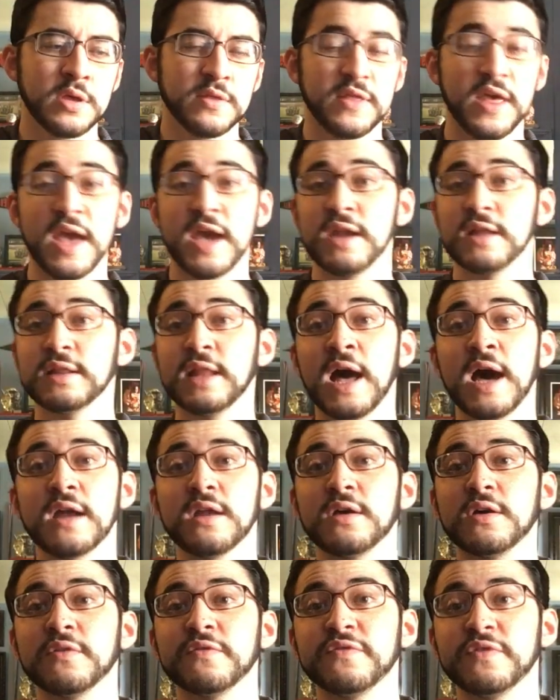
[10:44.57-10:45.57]
They had a lot
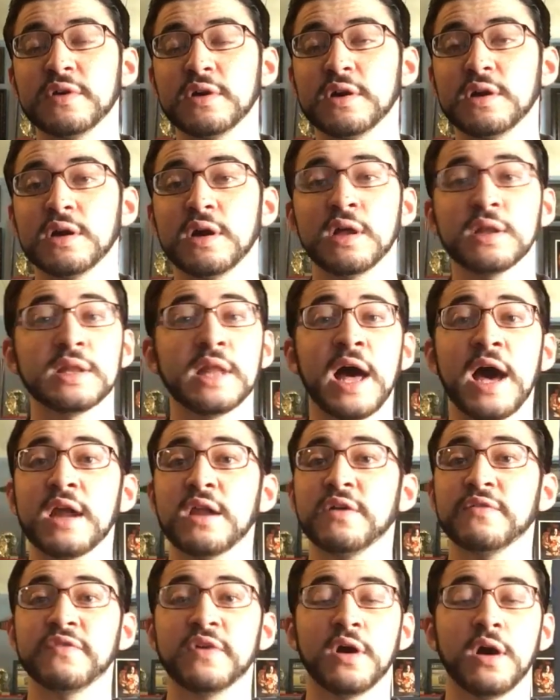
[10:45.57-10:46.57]

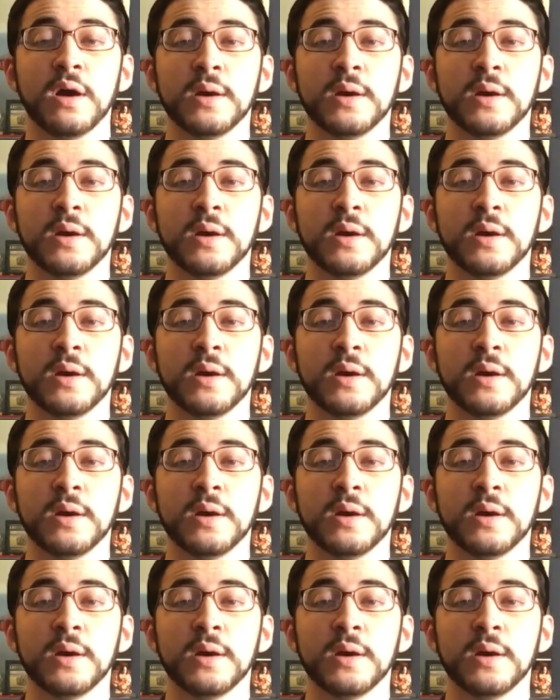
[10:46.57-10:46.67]
of